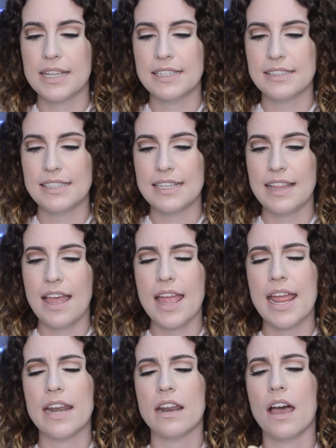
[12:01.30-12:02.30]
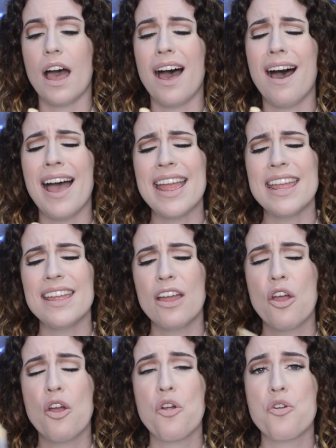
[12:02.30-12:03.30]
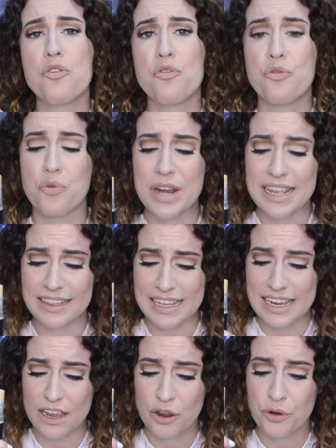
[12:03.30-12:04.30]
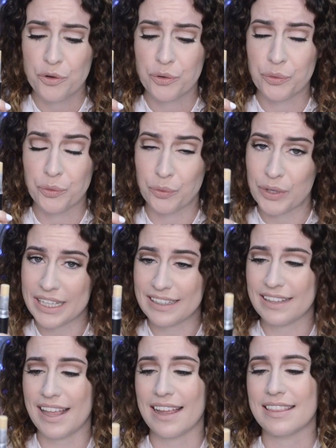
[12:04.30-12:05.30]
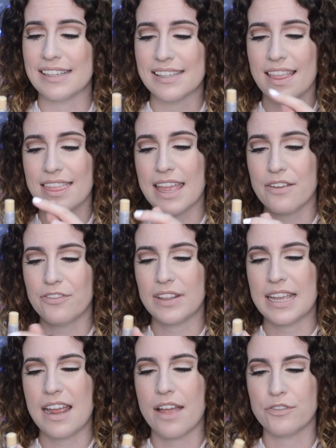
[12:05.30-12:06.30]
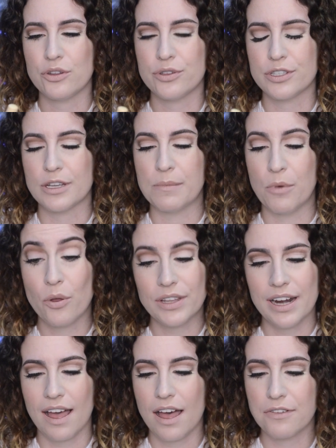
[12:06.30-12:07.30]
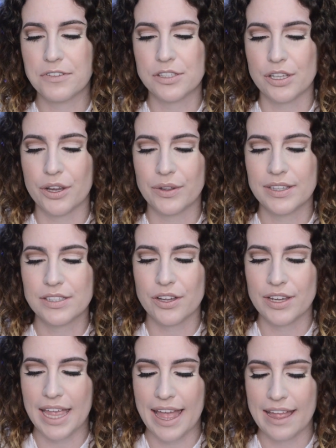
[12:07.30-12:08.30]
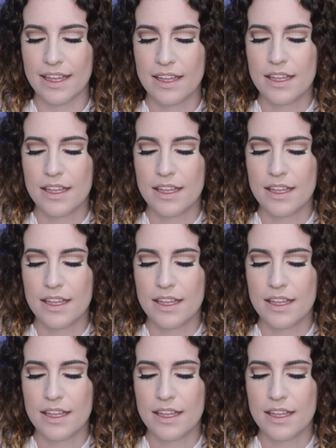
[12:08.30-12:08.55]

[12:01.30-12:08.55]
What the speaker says: concealer, and I really, really like this. Thankfully, I've used more than half, so it's okay.